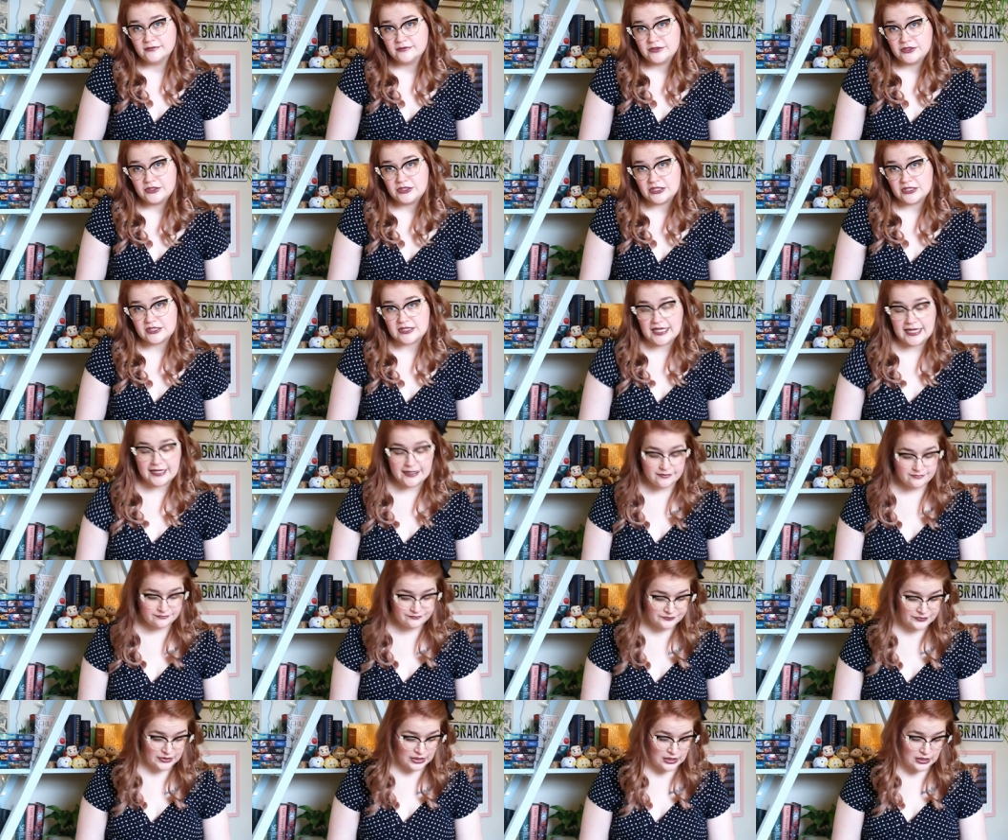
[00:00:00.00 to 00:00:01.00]
Just saying.
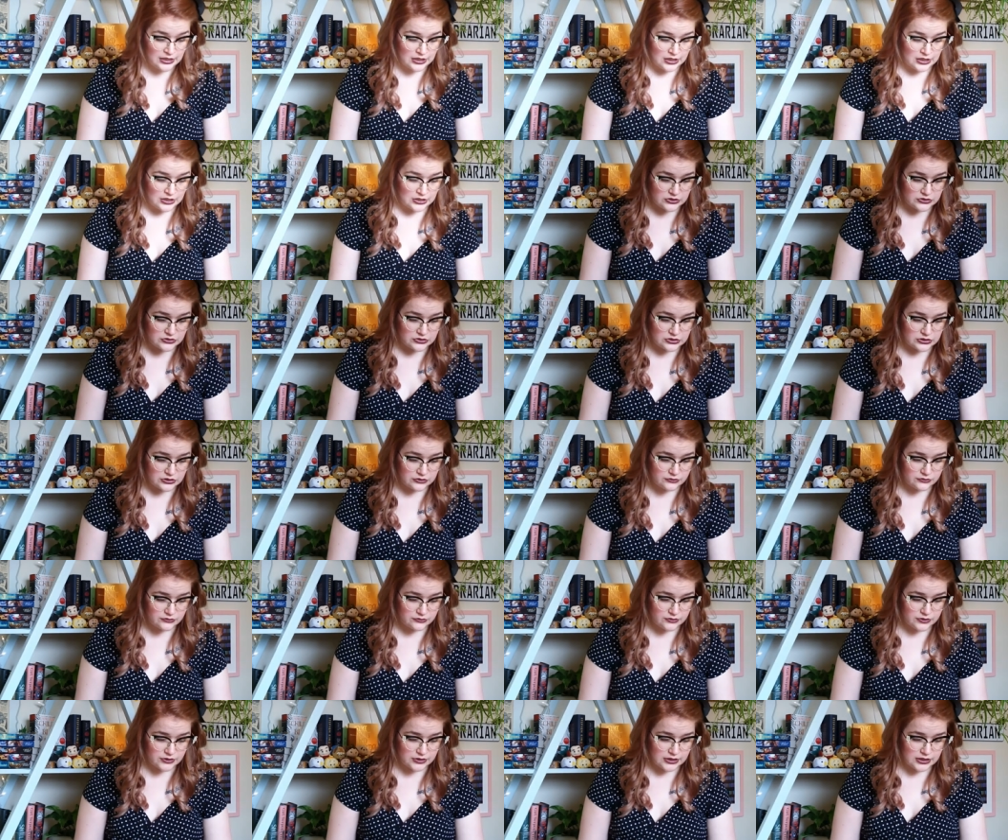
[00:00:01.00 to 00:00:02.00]

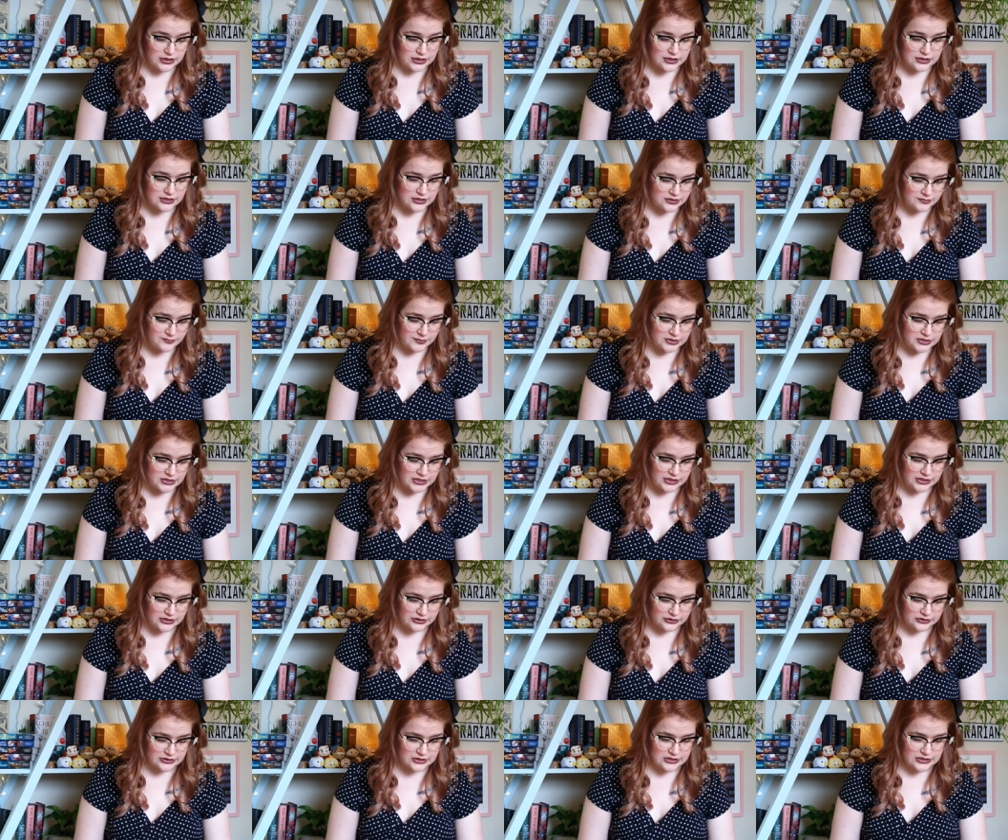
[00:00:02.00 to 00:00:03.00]
So in this
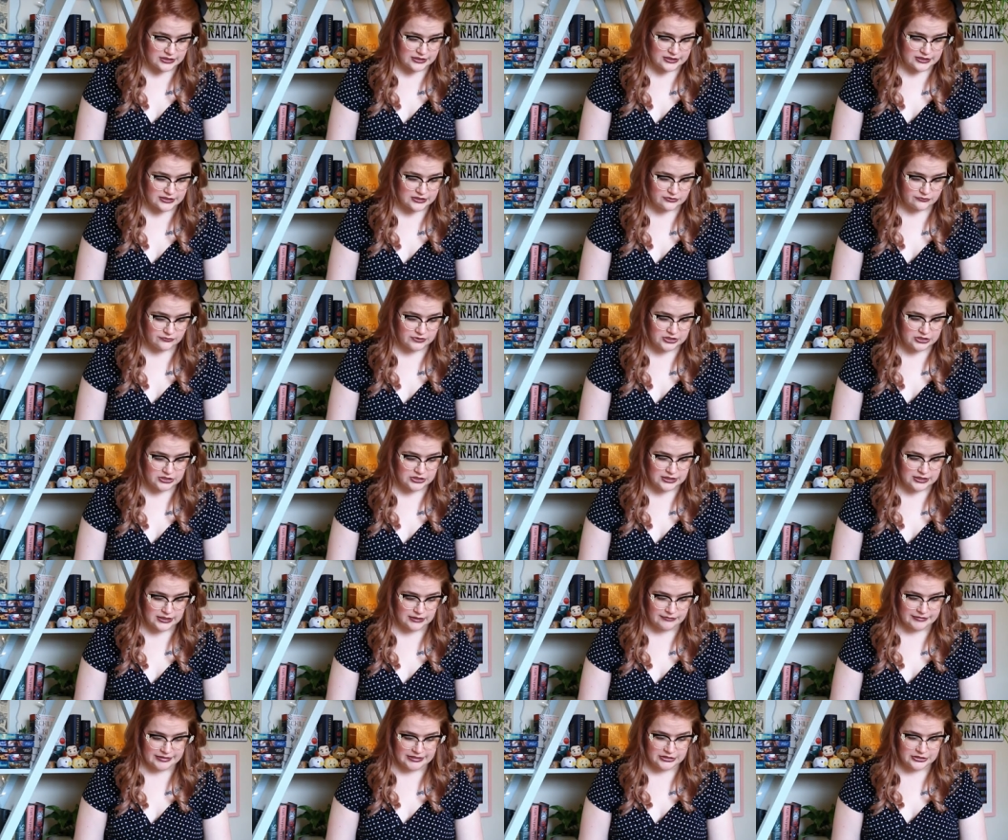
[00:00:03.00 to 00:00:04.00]
particular series, The Witch
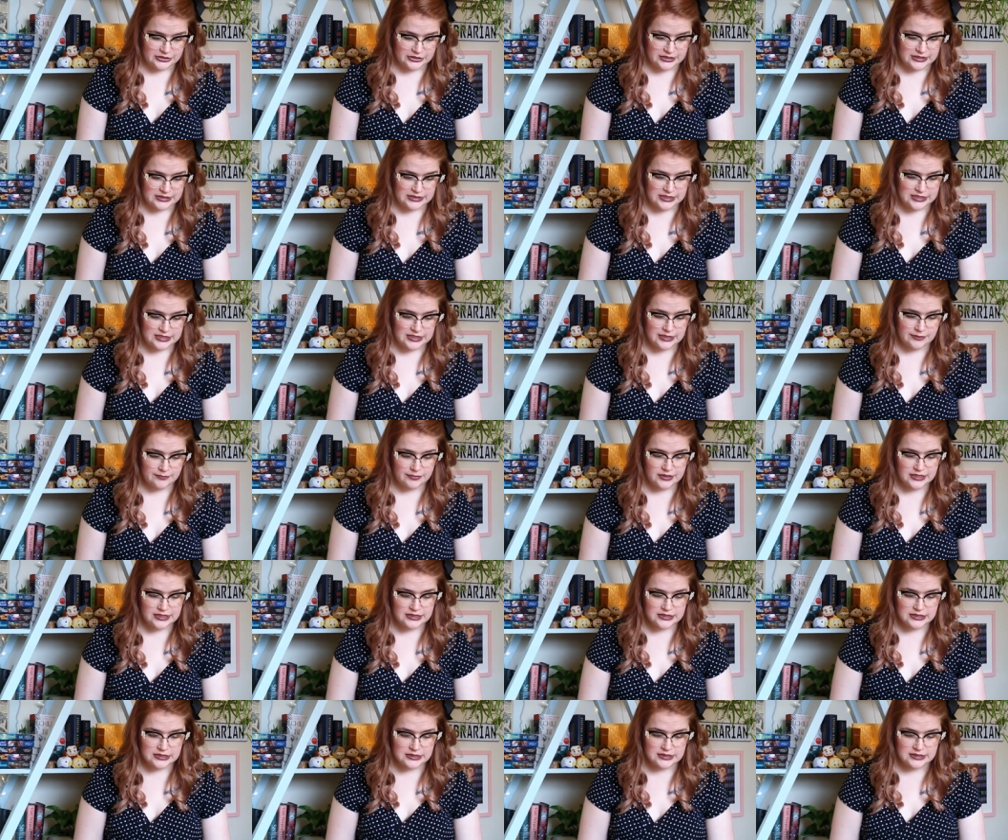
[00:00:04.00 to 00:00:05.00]
City Mysteries, they take
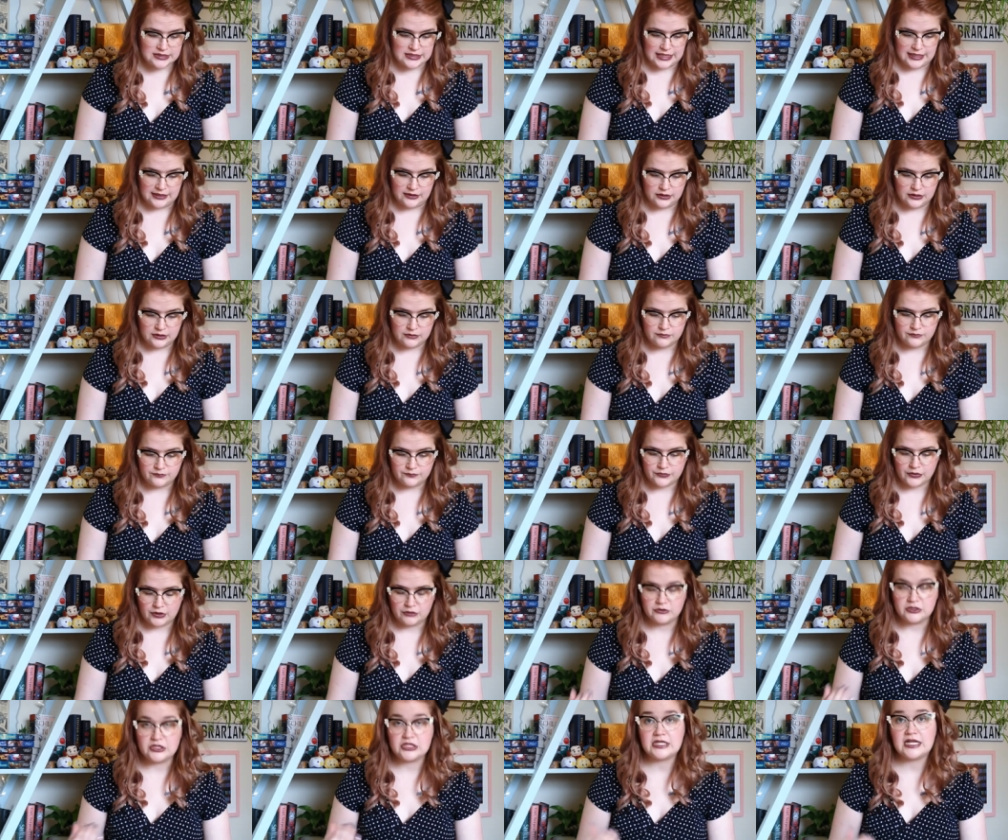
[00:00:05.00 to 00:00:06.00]
place in Salem,
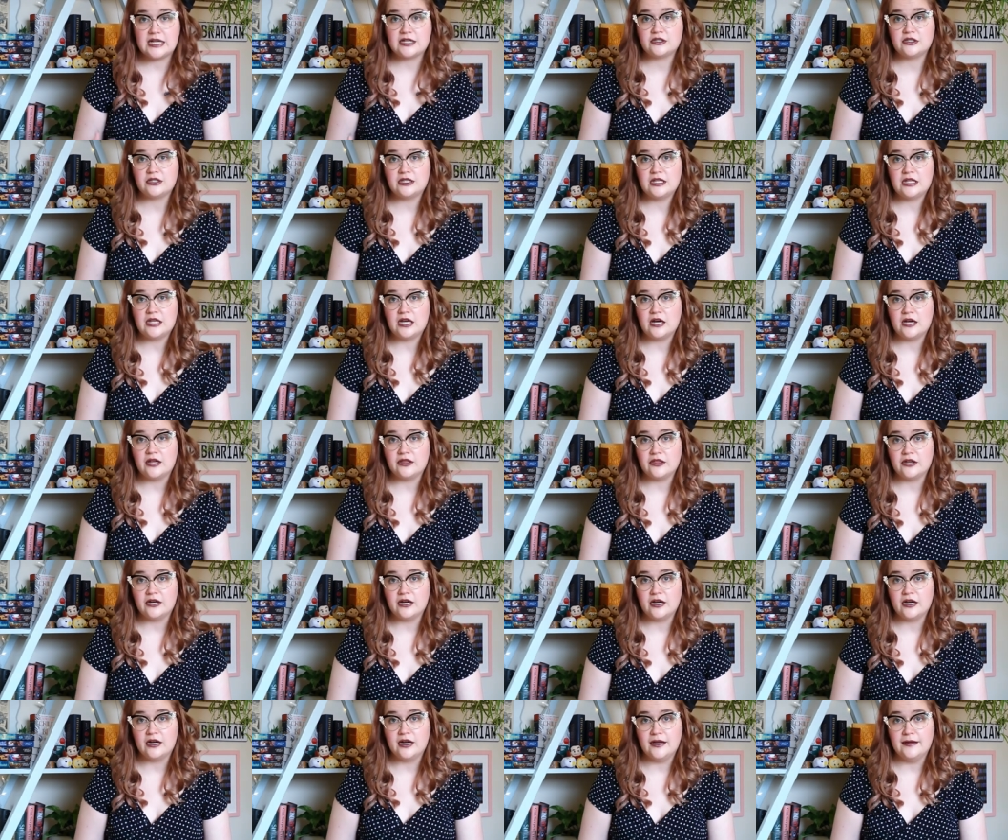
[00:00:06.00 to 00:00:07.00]
which is actually the
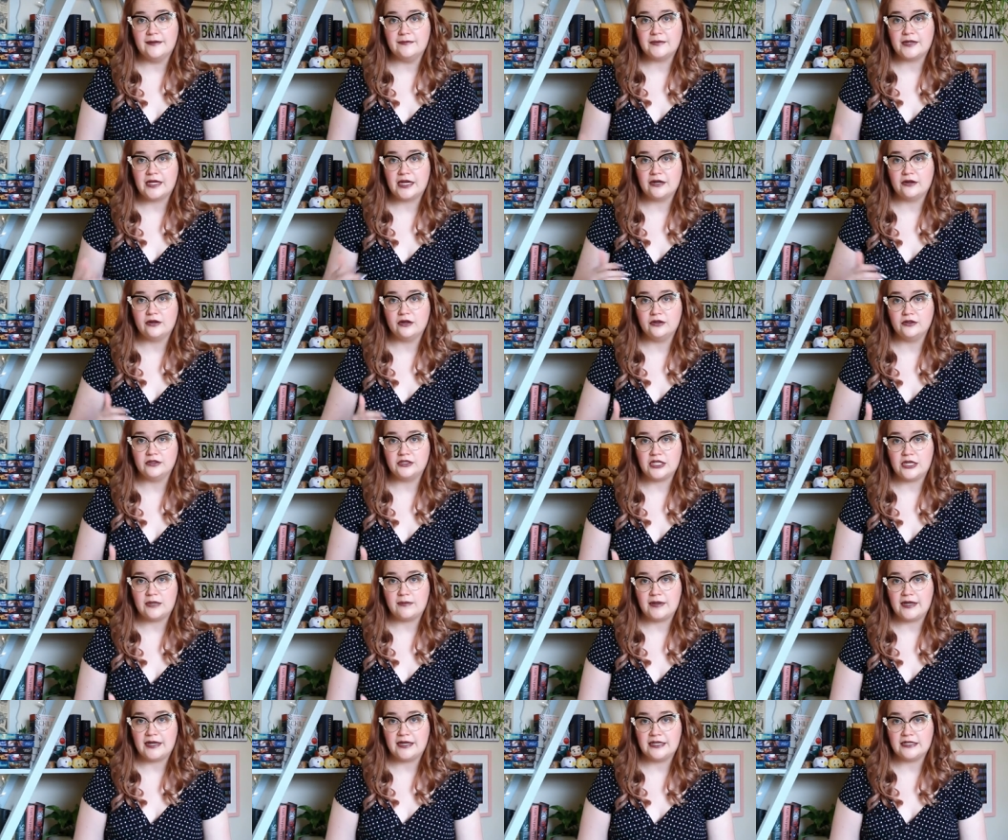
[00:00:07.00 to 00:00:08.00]
author um, Carol
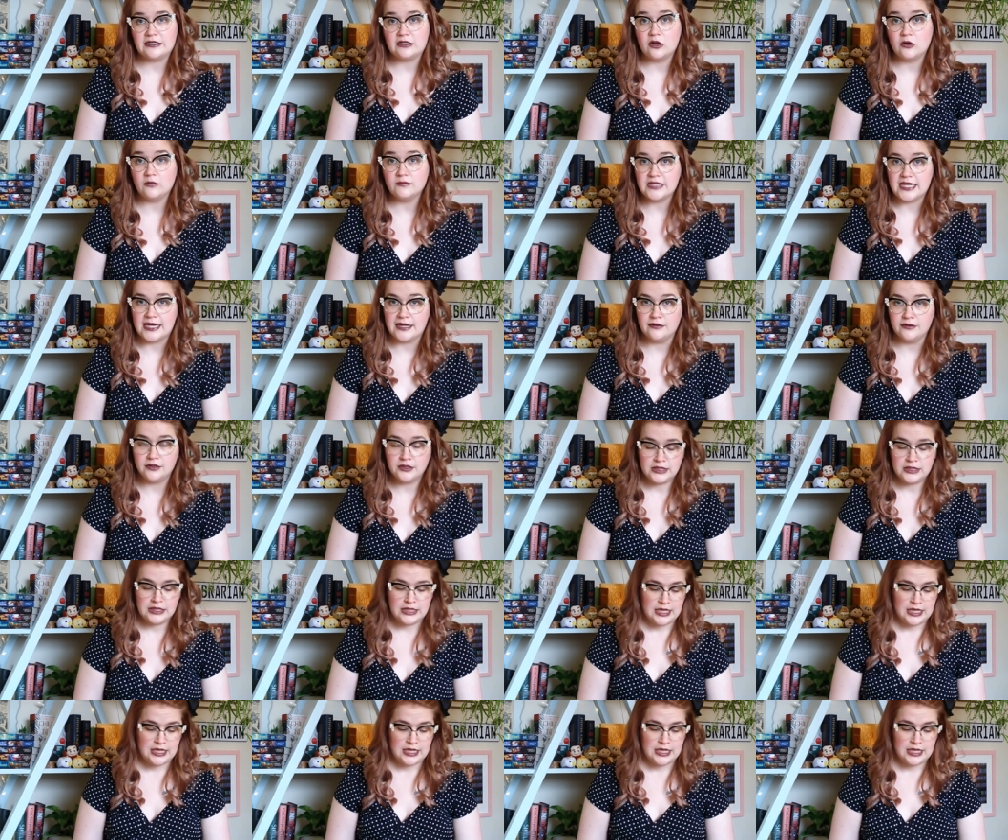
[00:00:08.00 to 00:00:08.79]
J. Perry's hometown,